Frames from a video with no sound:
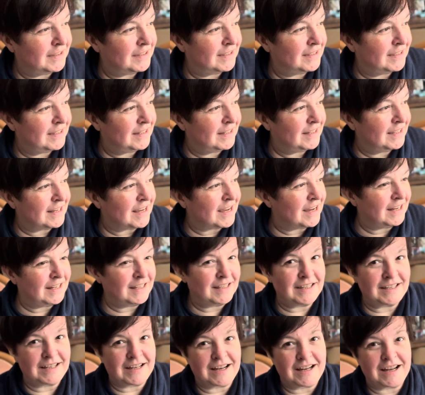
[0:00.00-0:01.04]

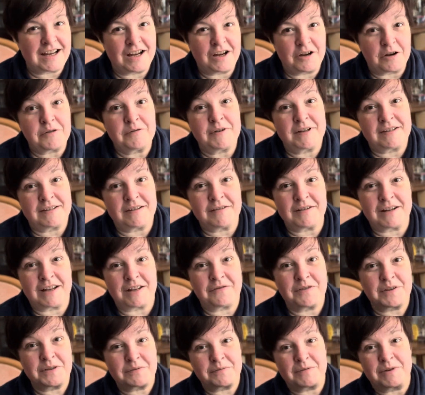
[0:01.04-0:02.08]
designs. I always look at
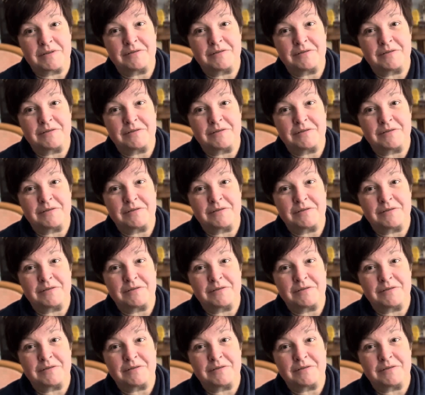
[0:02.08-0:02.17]
this one